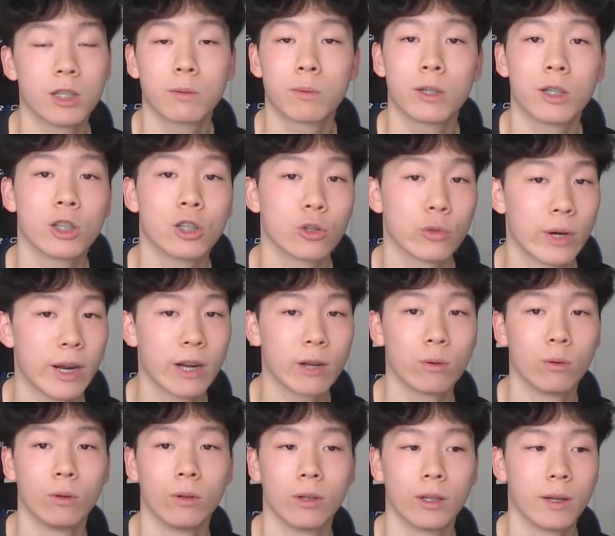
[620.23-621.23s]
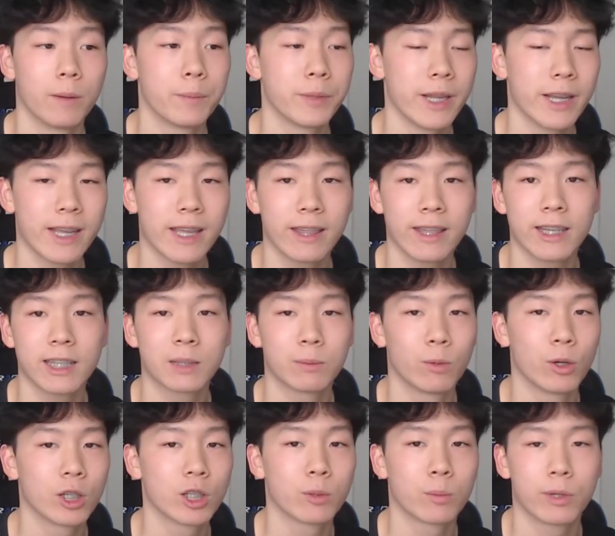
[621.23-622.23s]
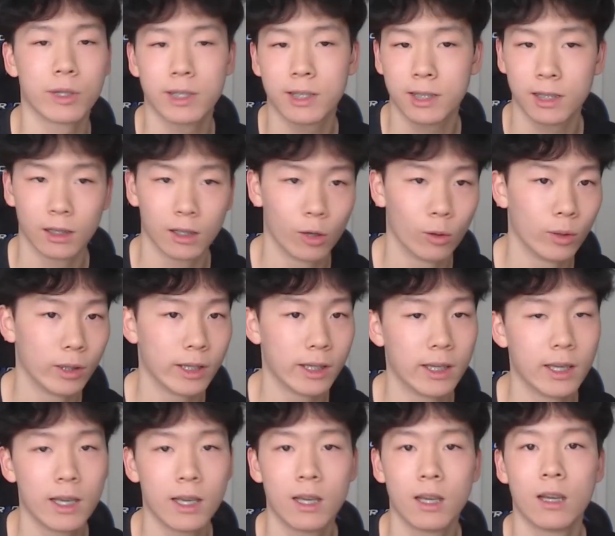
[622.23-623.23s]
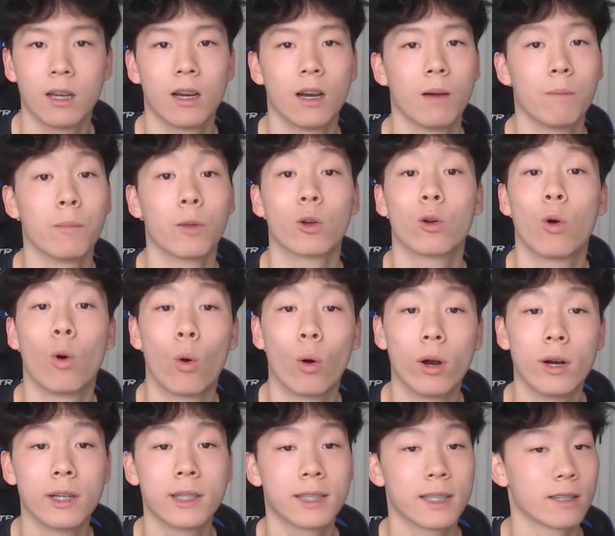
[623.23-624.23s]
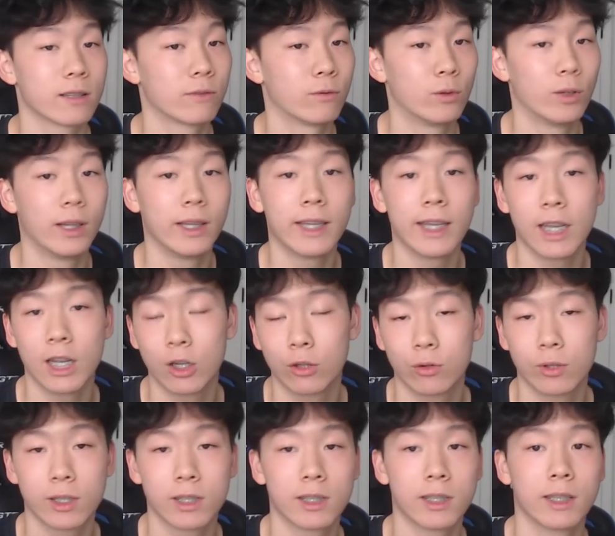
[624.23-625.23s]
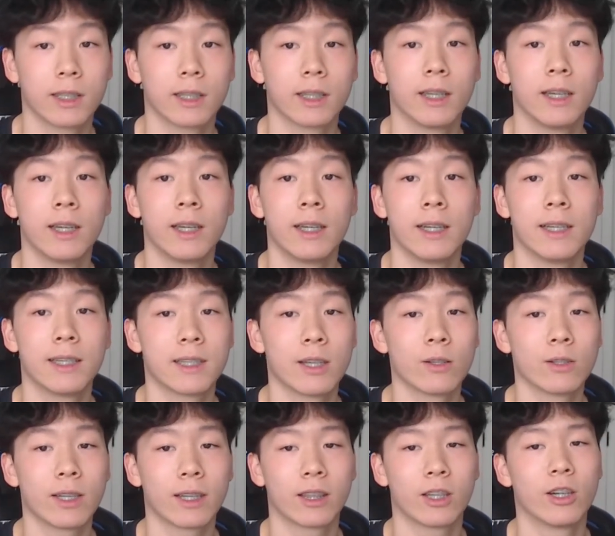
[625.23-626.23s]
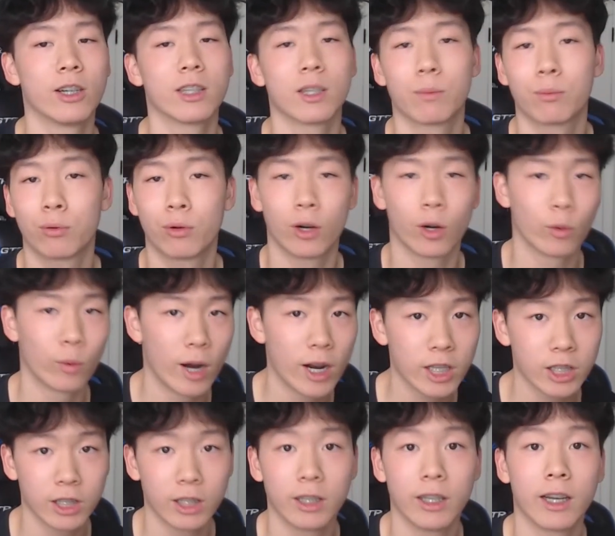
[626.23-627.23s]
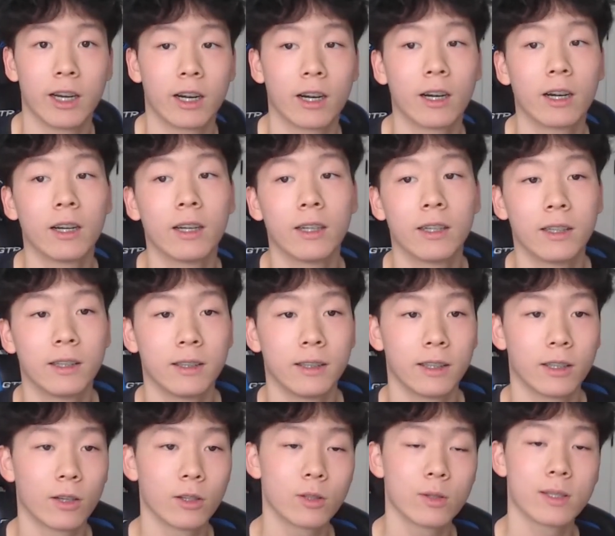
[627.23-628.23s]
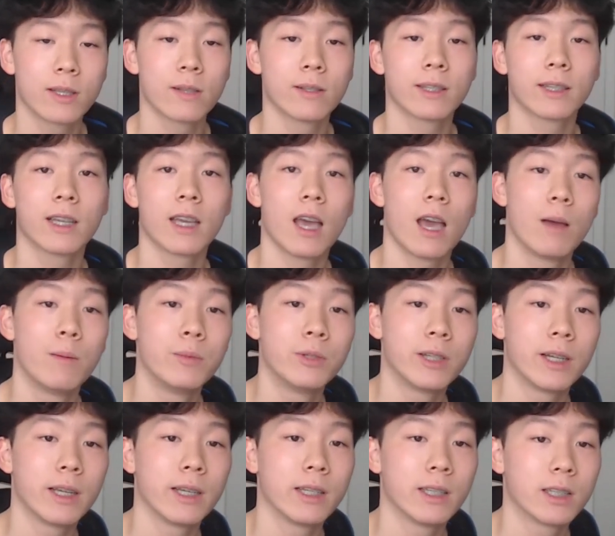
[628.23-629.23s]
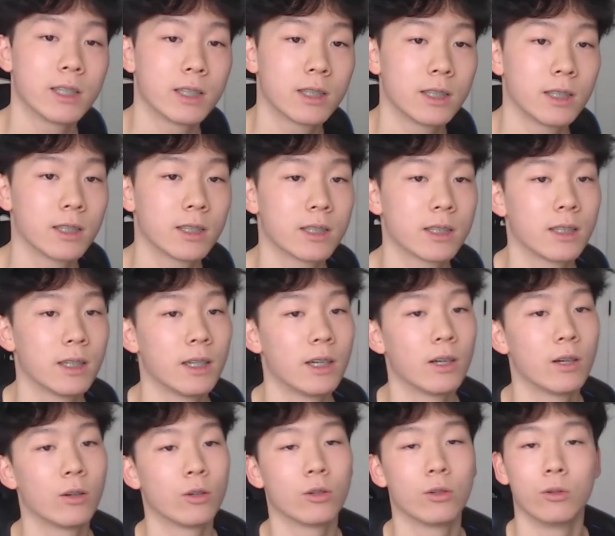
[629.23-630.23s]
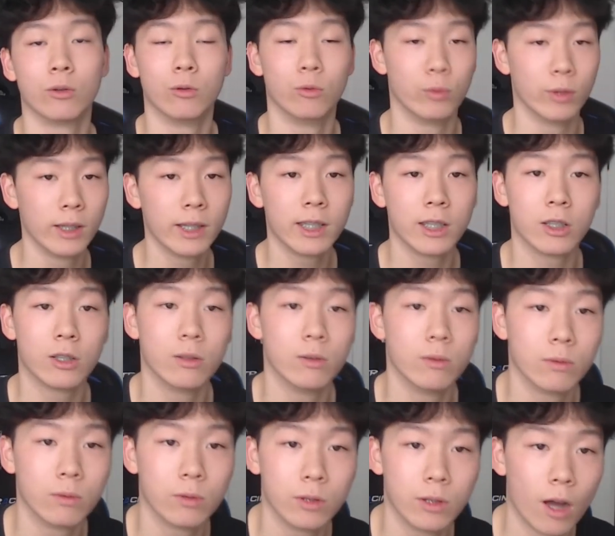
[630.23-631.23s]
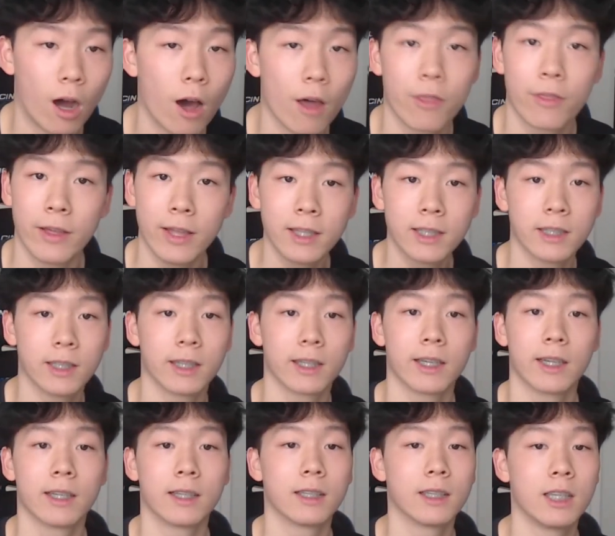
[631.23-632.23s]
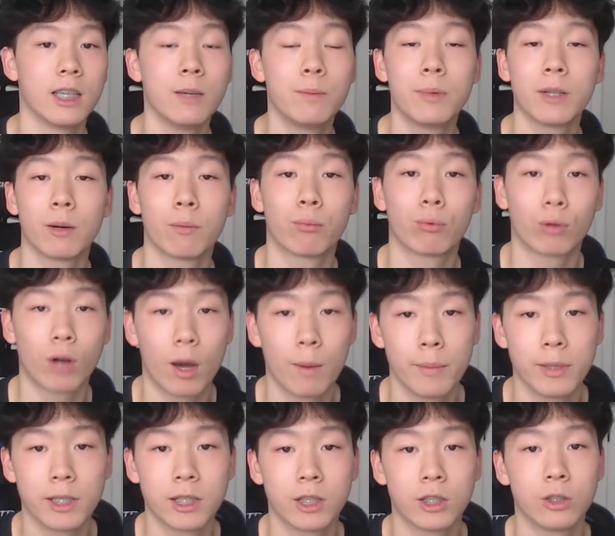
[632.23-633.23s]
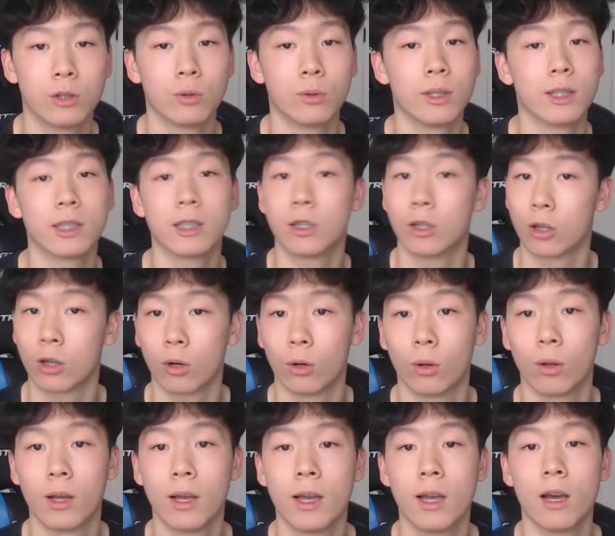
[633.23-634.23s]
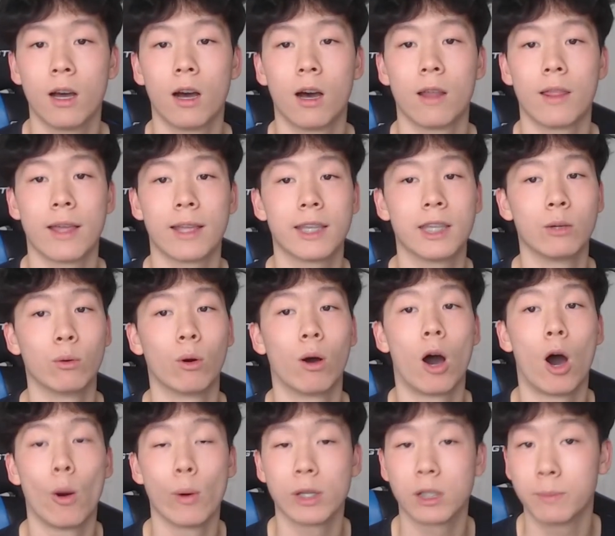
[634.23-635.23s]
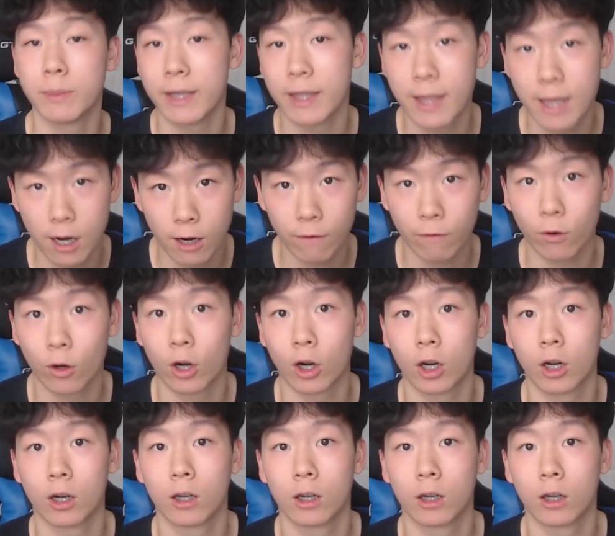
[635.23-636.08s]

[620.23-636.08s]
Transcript: more tranquil, taking things much more slowly. The chorus sounds really interesting. It sounds like there is a progression there. It also sounds like MJ is just really authentic and keeping a promise to this girl that he will always be there for her.